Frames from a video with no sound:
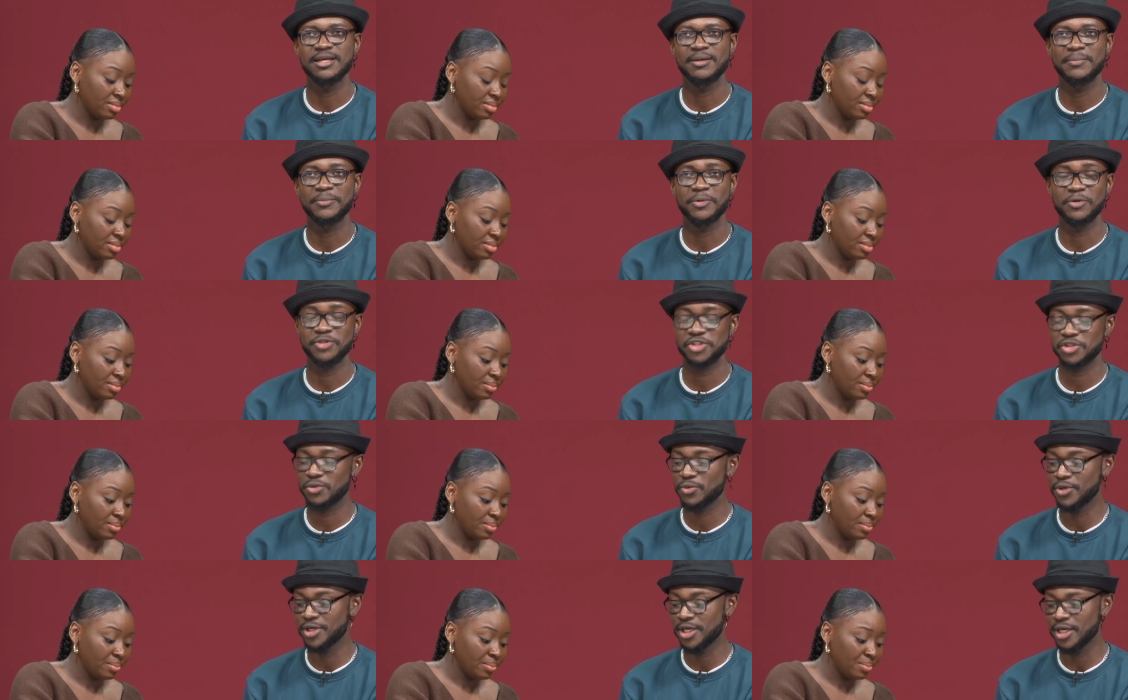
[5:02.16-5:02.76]
Speaker 1: now? I'm
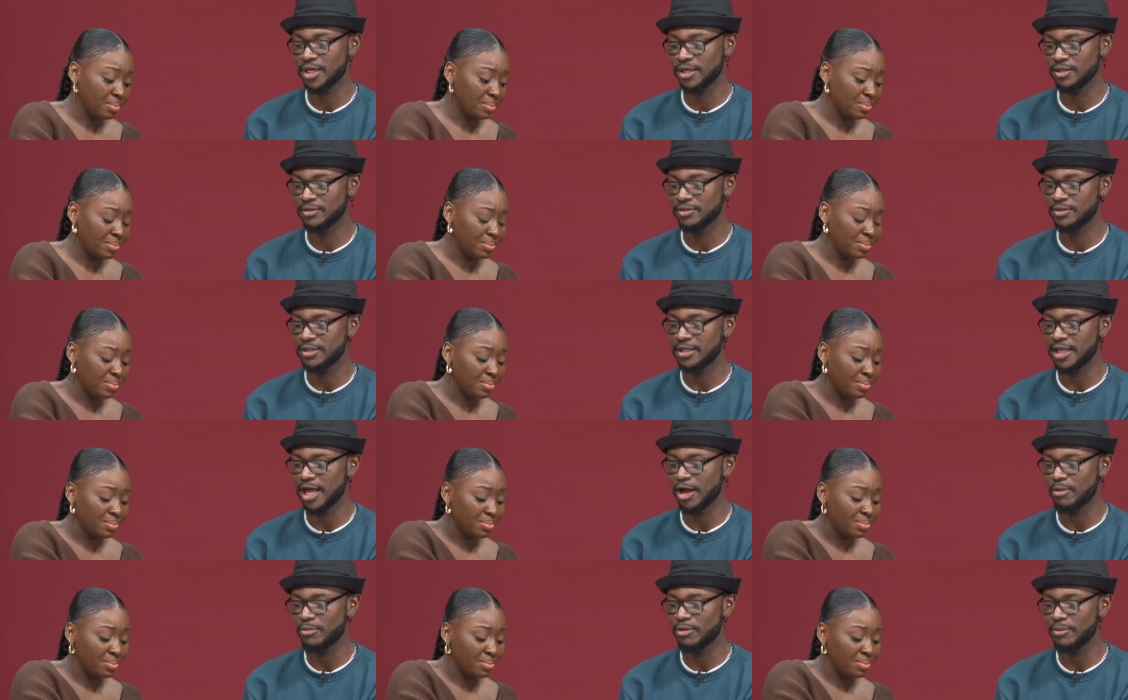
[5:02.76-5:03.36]
not sure what year
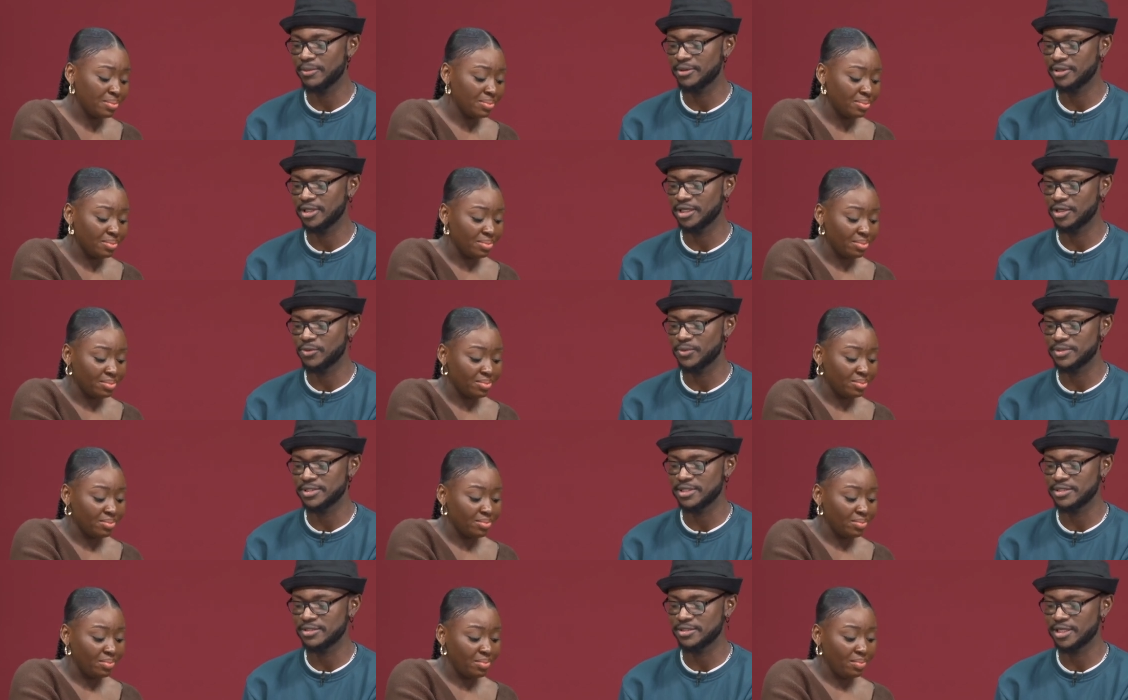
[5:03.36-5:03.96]
album. I think
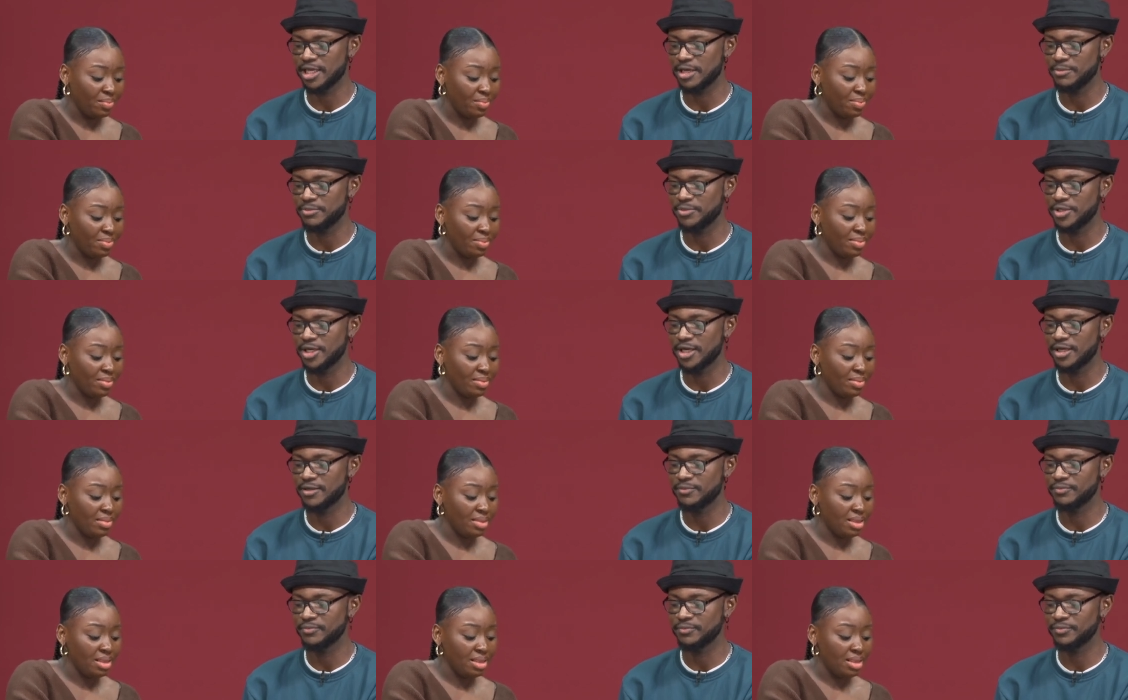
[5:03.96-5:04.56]
it was Escape,
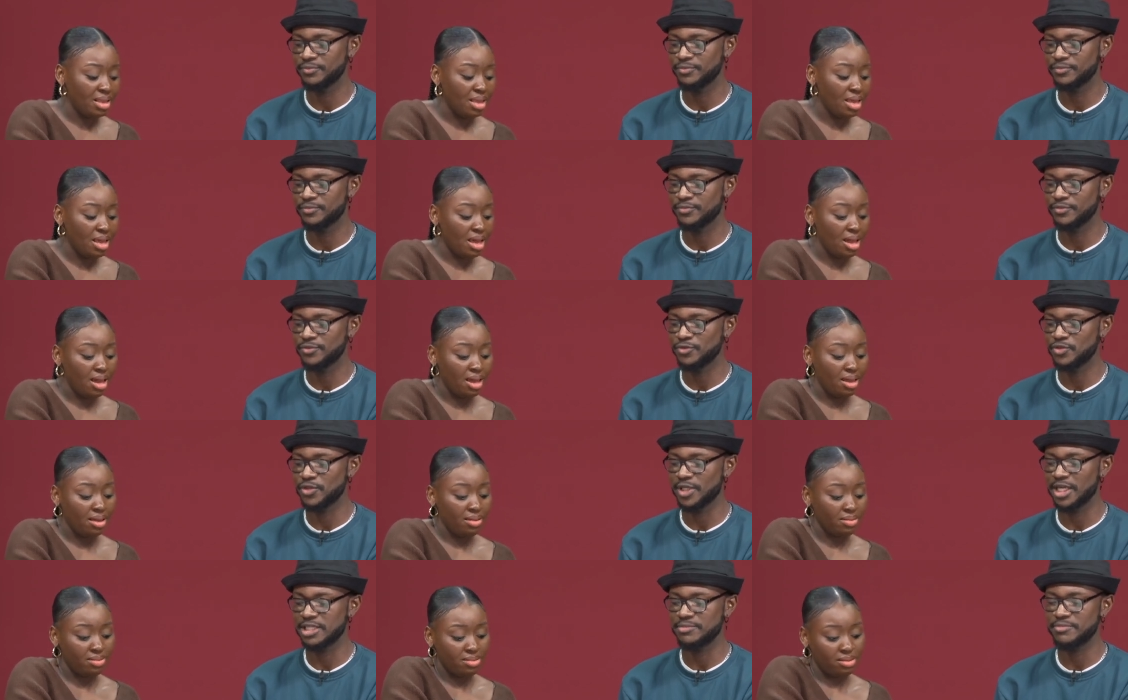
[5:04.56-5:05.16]
yeah.
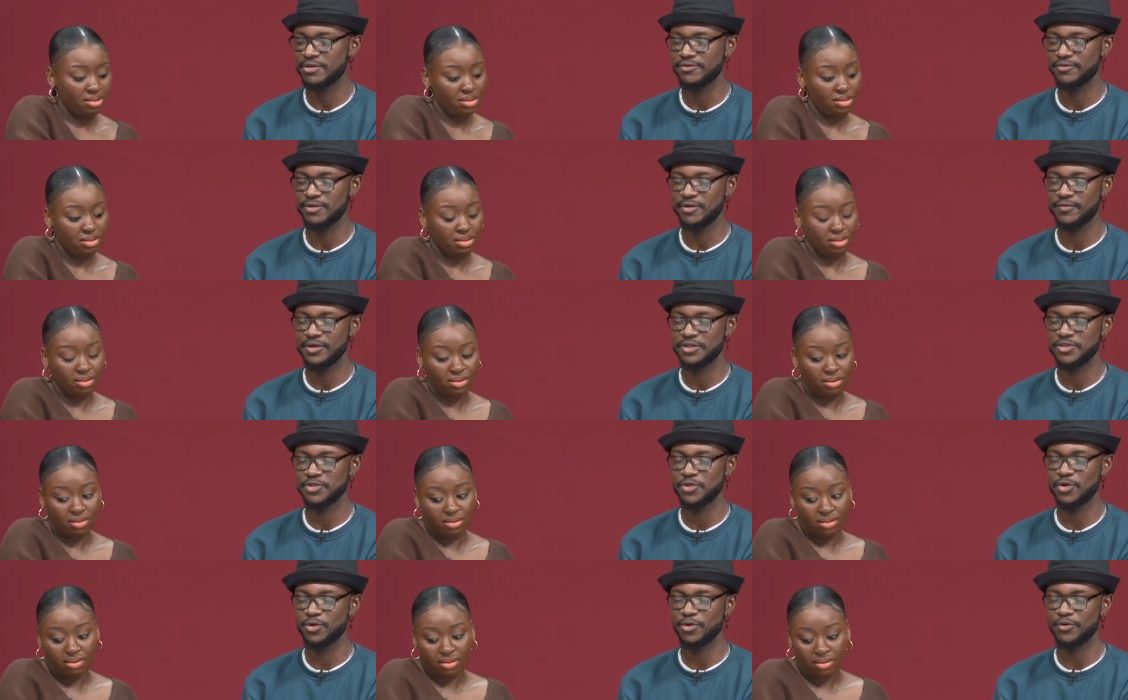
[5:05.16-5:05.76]
Yeah. So that's my
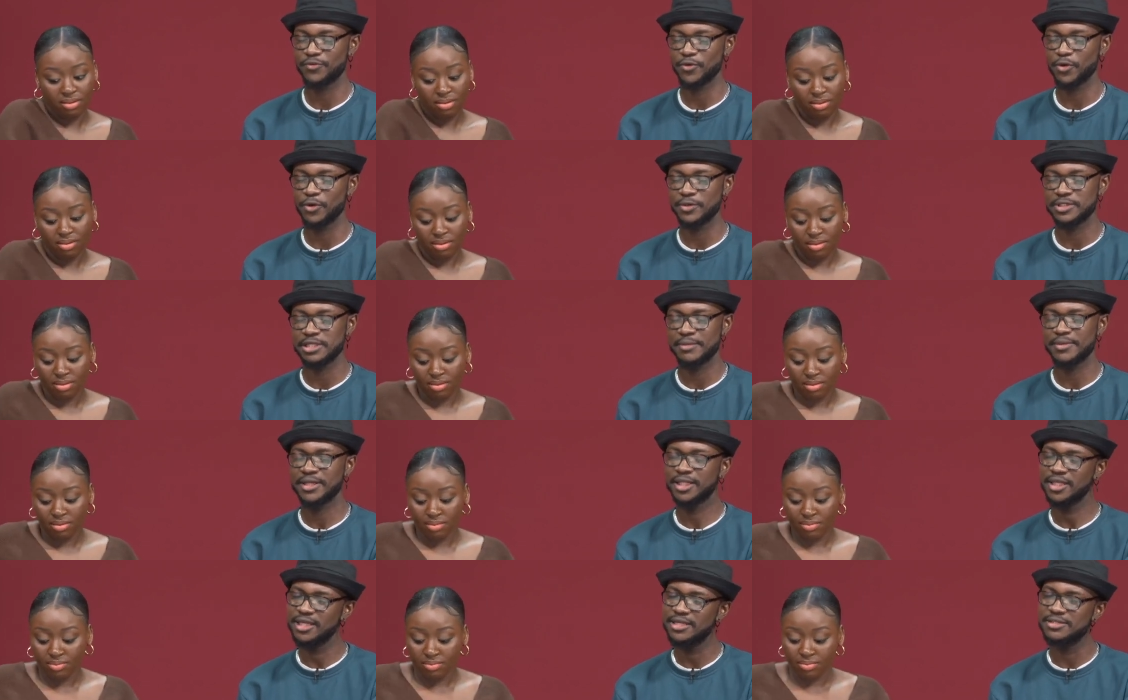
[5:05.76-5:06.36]
favorite song of all
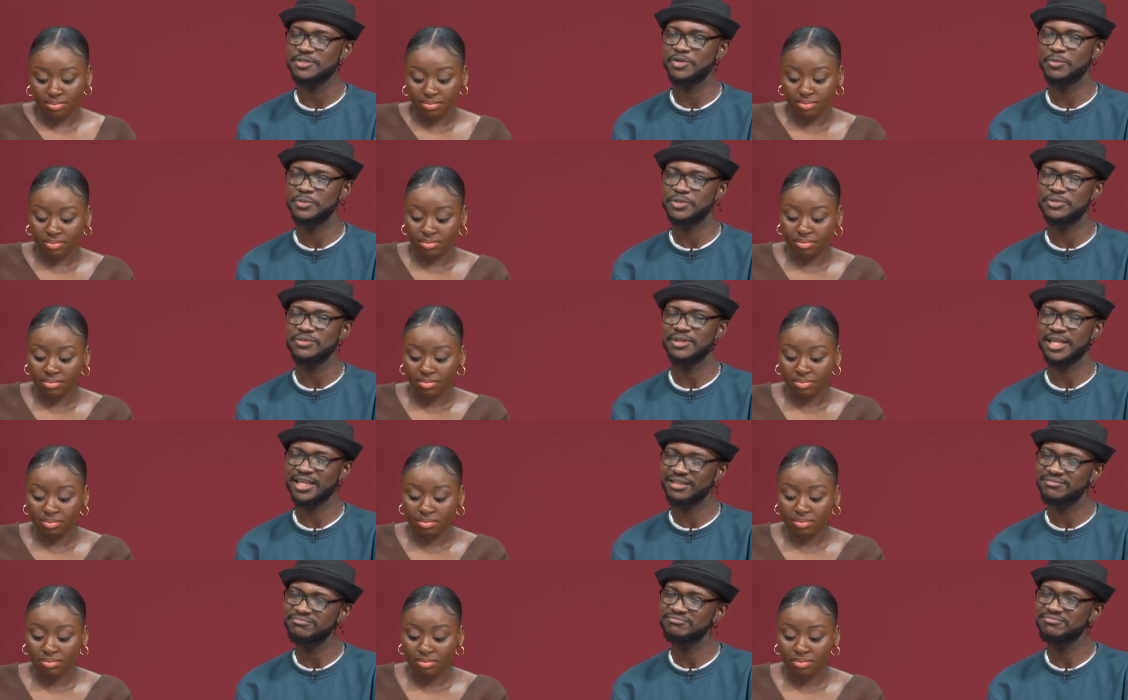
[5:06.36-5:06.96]
time. I think it's
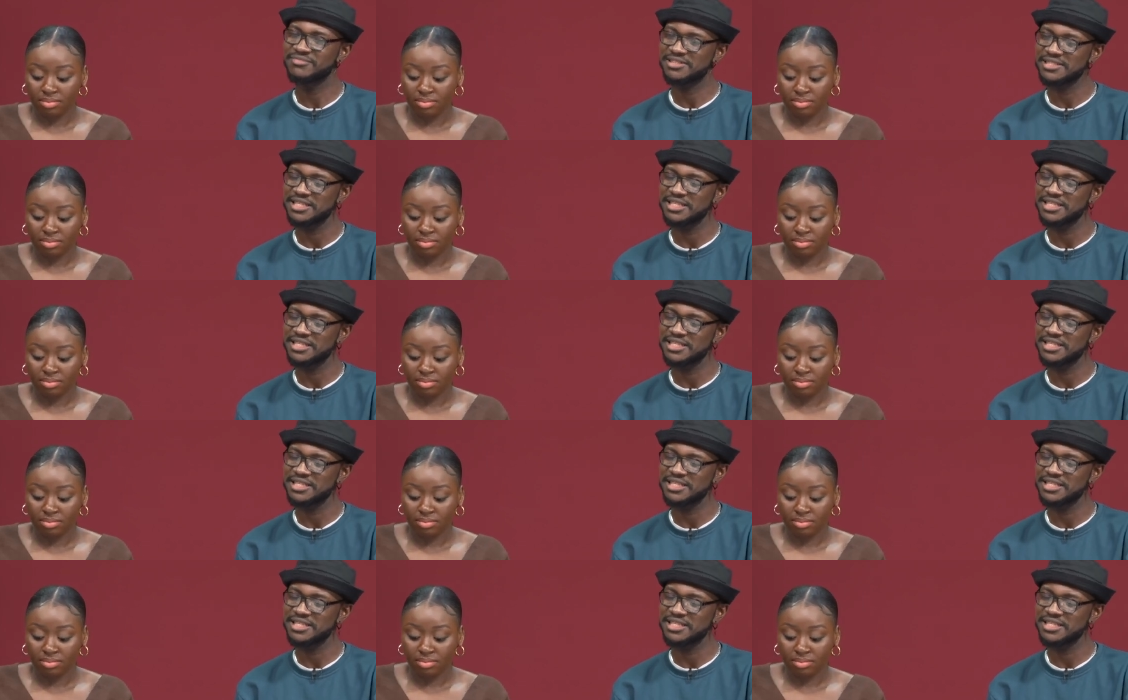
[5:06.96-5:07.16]
almost like